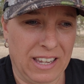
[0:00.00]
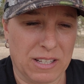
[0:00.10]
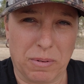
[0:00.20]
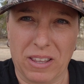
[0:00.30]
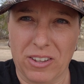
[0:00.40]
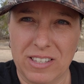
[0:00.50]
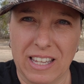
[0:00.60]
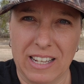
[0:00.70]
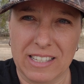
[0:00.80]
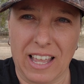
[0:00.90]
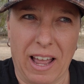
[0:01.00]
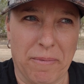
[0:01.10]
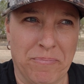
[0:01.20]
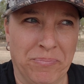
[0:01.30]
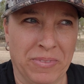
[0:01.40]
It's one of those things
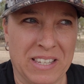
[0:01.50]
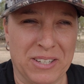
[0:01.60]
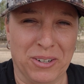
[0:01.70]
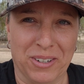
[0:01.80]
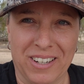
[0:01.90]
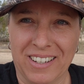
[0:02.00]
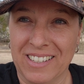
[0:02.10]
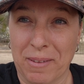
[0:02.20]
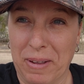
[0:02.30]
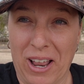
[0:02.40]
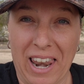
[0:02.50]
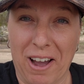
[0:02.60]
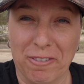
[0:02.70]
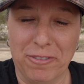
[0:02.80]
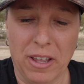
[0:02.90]
that it's not something I
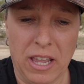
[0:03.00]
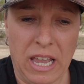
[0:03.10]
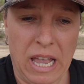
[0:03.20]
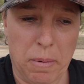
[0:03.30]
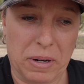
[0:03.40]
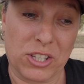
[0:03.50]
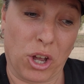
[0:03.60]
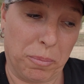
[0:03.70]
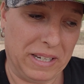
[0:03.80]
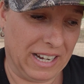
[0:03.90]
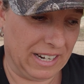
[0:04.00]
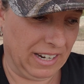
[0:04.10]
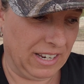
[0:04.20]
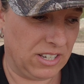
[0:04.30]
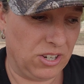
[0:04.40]
love, but it's got to be
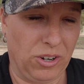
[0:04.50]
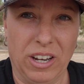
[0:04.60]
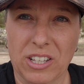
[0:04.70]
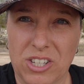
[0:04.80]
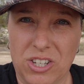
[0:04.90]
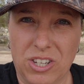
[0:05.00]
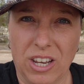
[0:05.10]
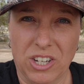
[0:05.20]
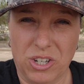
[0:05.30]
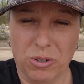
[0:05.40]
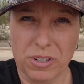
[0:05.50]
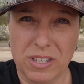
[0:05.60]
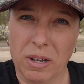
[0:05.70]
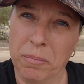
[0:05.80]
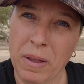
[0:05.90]
done to ensure
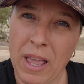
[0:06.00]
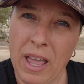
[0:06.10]
some